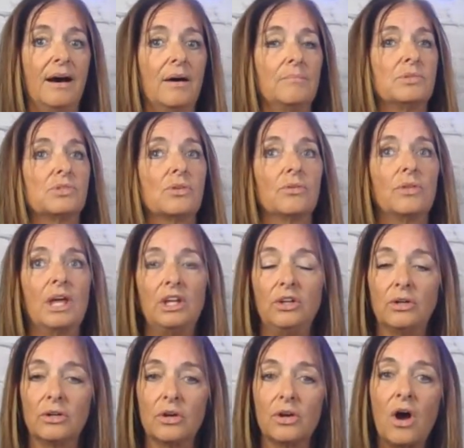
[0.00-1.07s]
so that
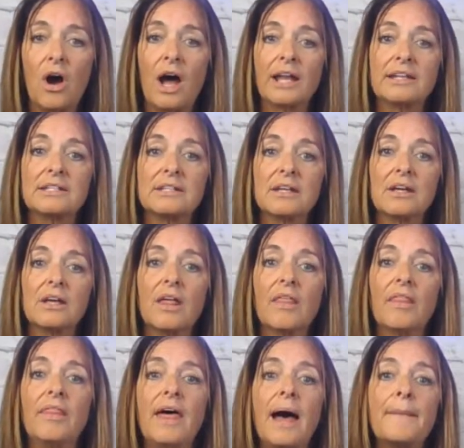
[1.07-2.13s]
you're not
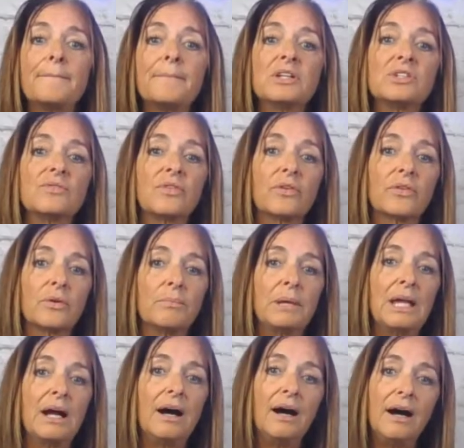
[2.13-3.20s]
that much further
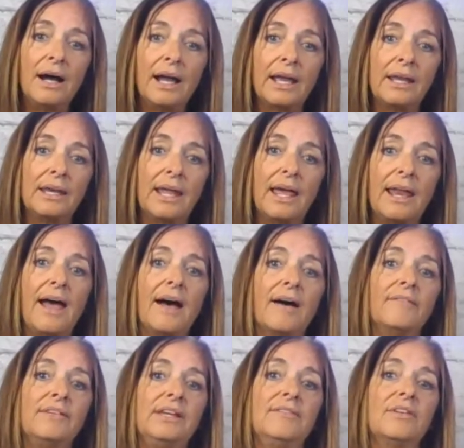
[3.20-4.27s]
behind and
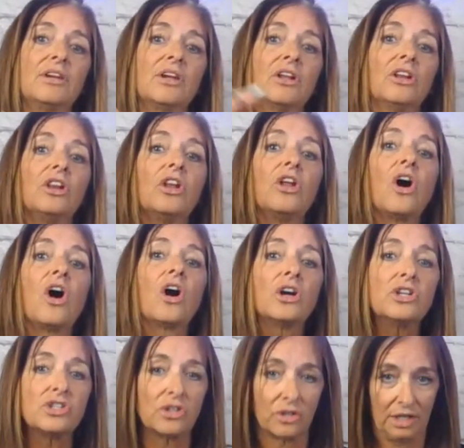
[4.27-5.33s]
have even a
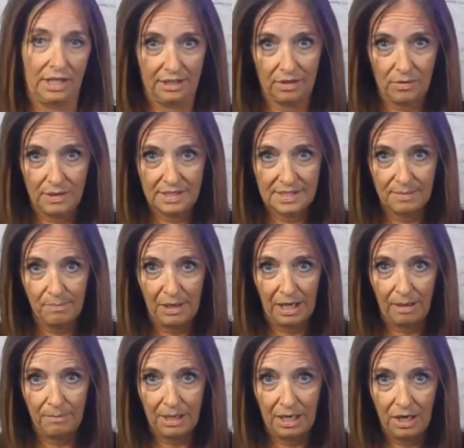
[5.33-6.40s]
larger increase in
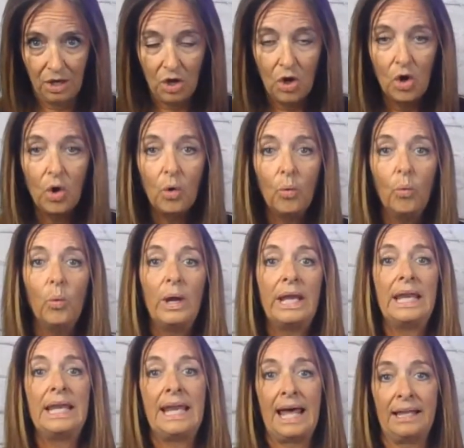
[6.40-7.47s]
payment when
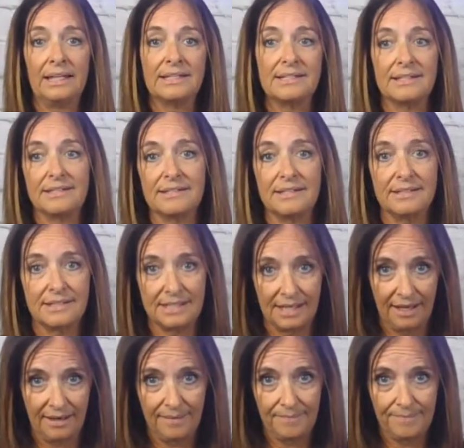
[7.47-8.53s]
analysis is
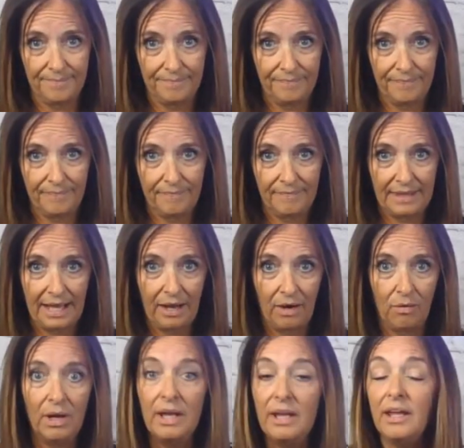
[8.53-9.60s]
done.
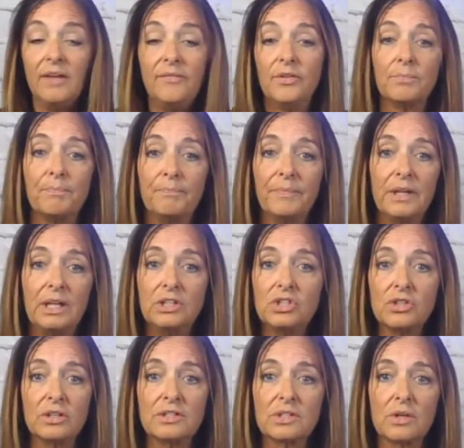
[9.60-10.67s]
Now, if your
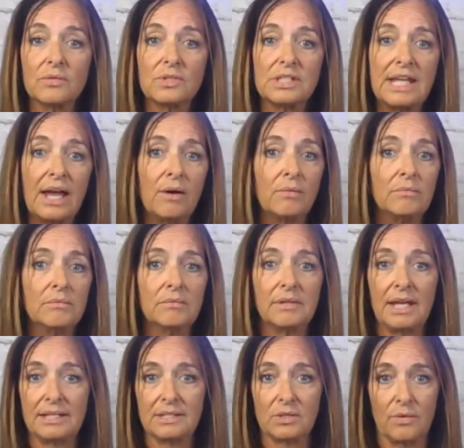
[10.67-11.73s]
insurance goes down,
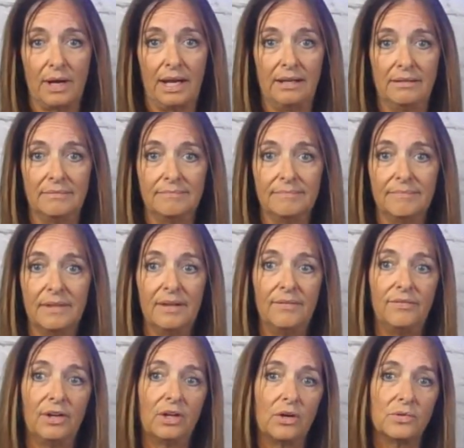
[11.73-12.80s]
that's great.
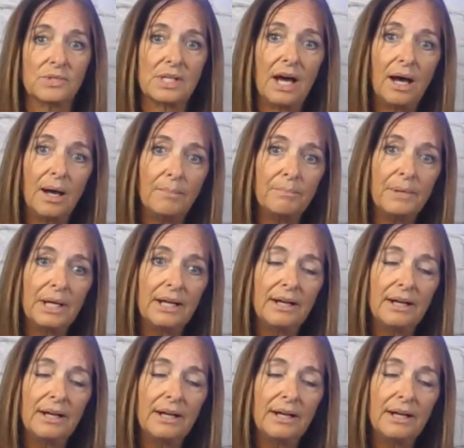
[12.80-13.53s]
If it goes up,